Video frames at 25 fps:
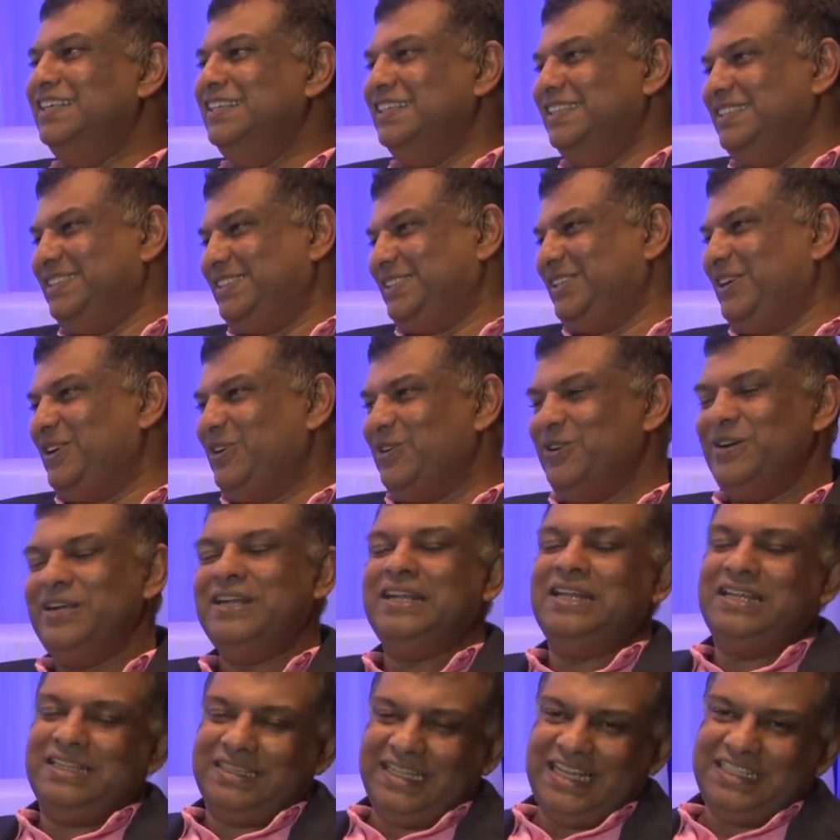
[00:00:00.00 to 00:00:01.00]
So
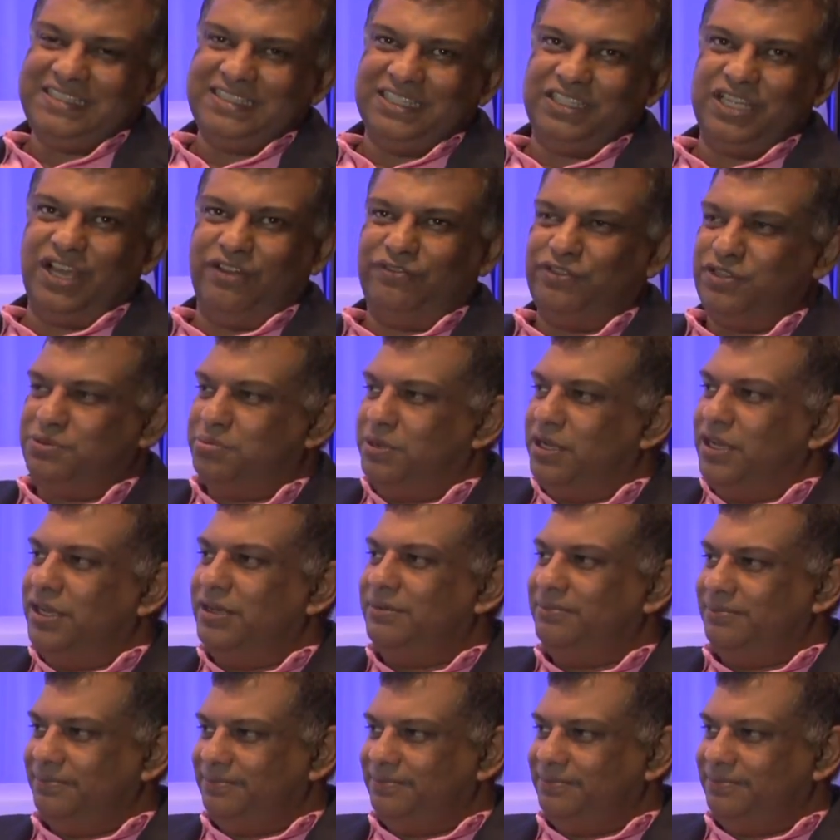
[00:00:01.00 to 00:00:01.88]
that's the toughest part.